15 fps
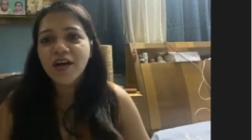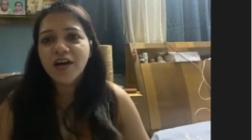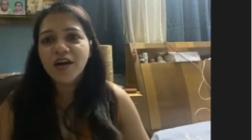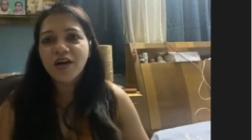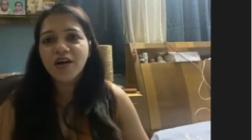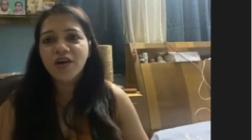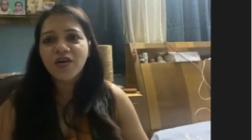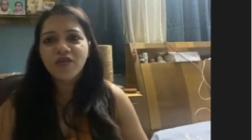
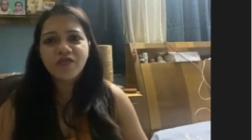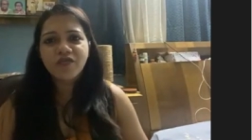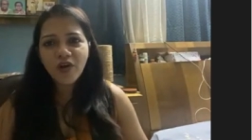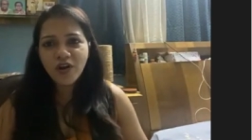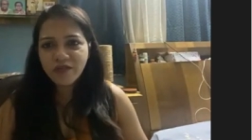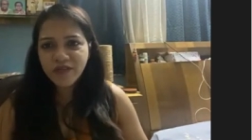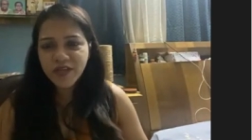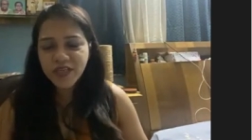uh,
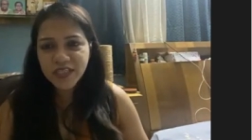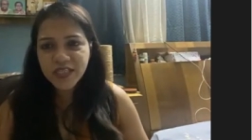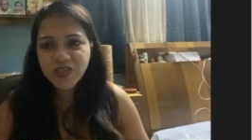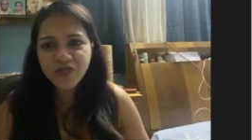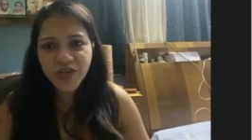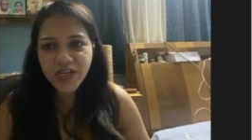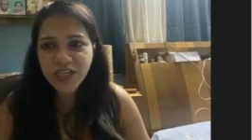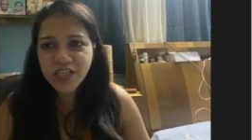following this
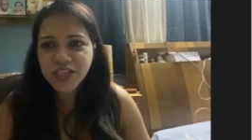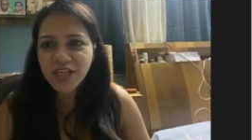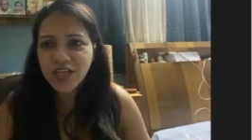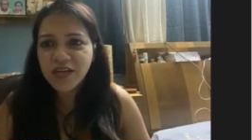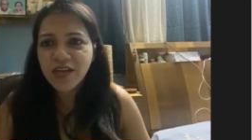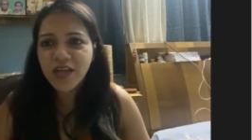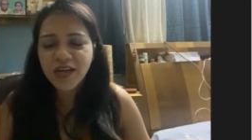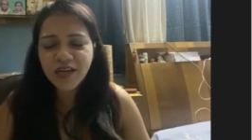
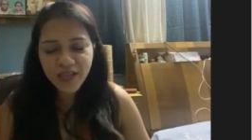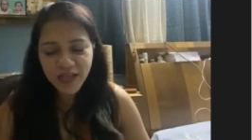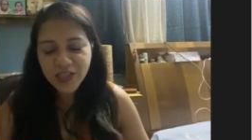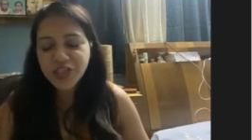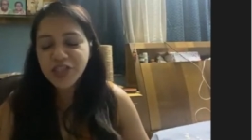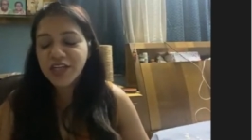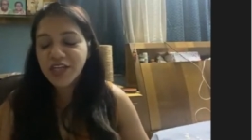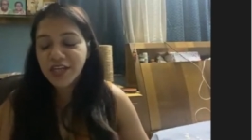tradition, and yes,
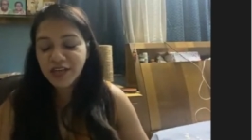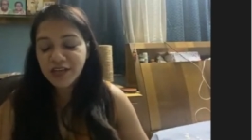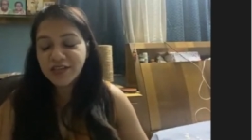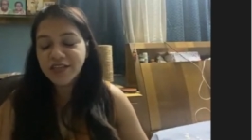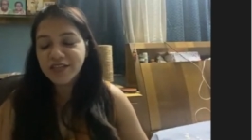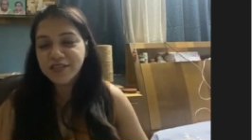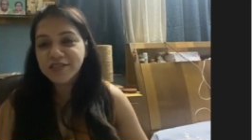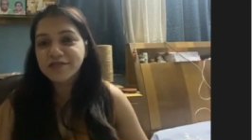she
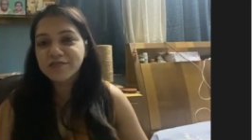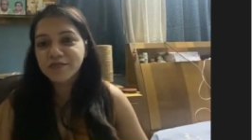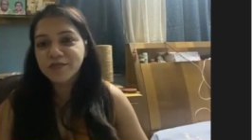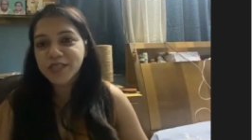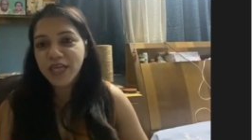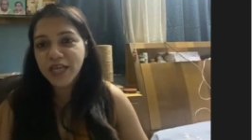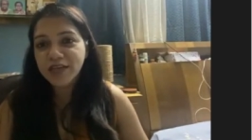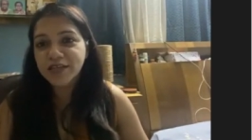did
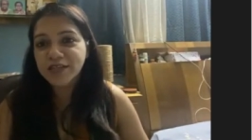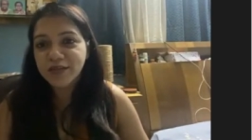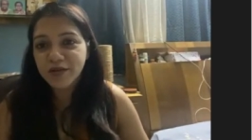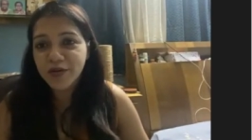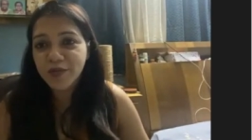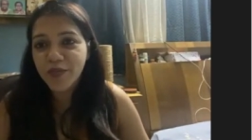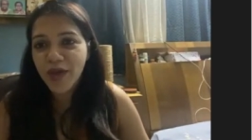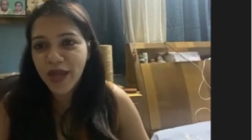send
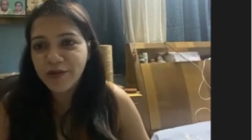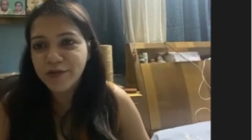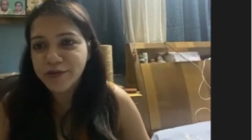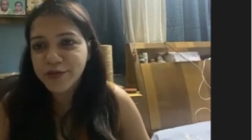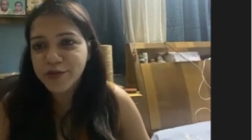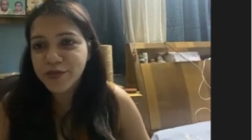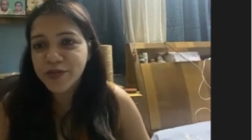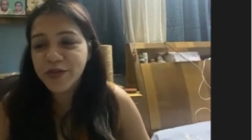uh,
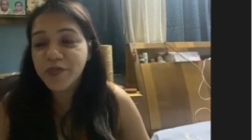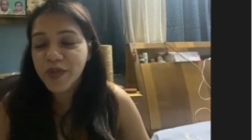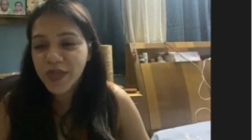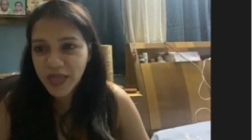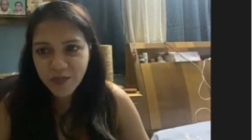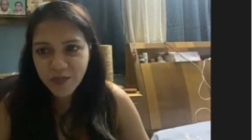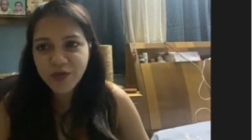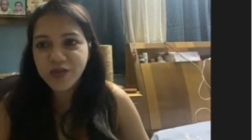mangoes to the
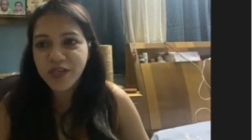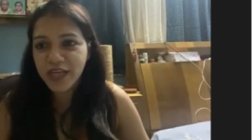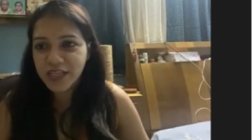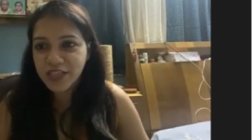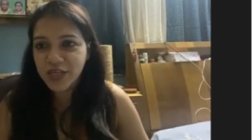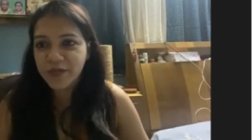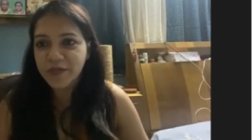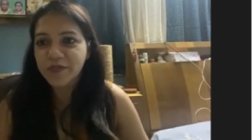PM, to the
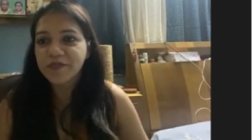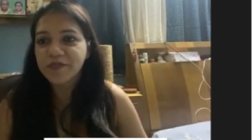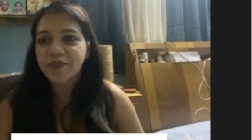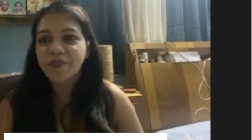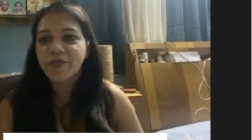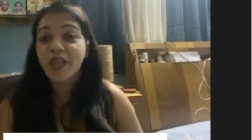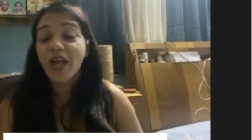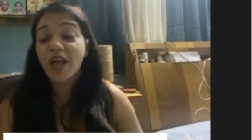HM,
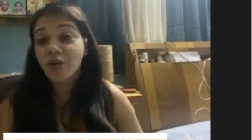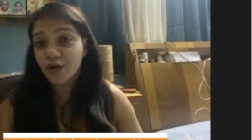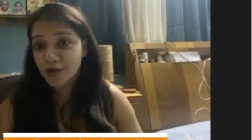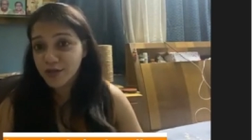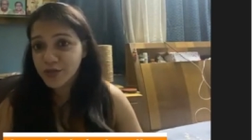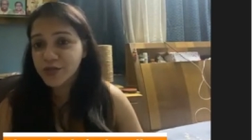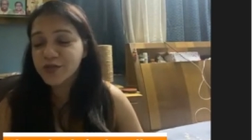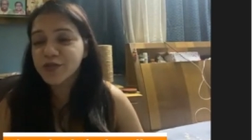and
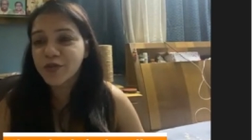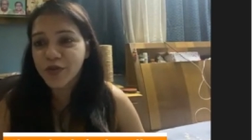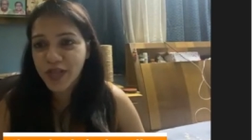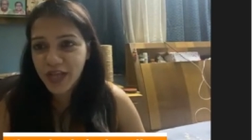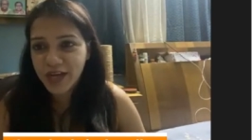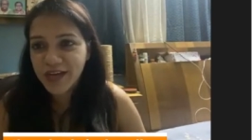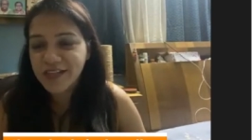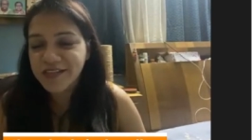also to
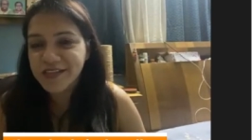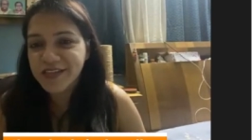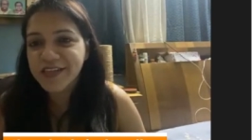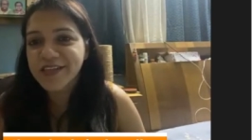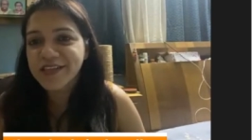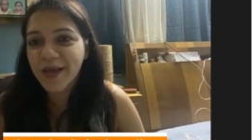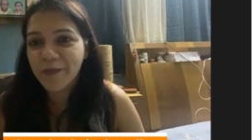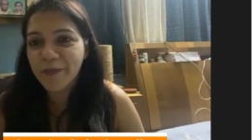Sonia Gandhi.
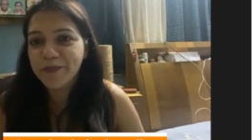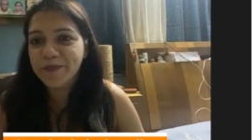Yeah.